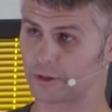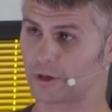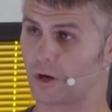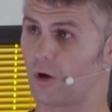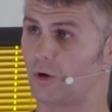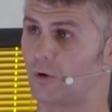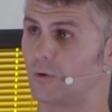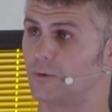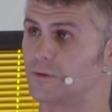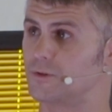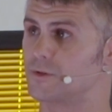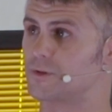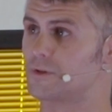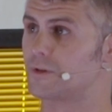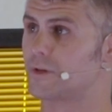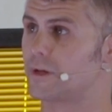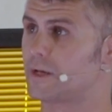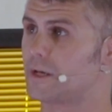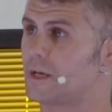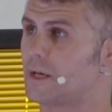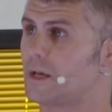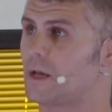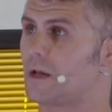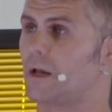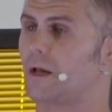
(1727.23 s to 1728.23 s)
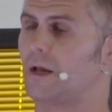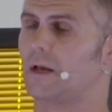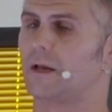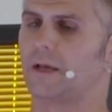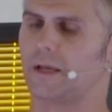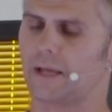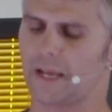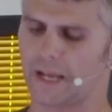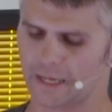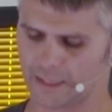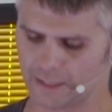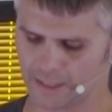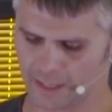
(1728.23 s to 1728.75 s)
goes,
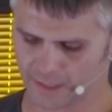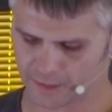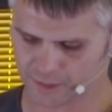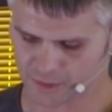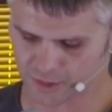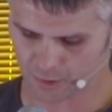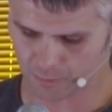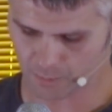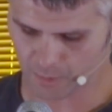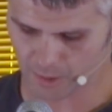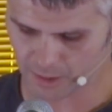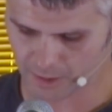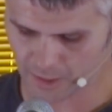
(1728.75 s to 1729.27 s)
it needs to be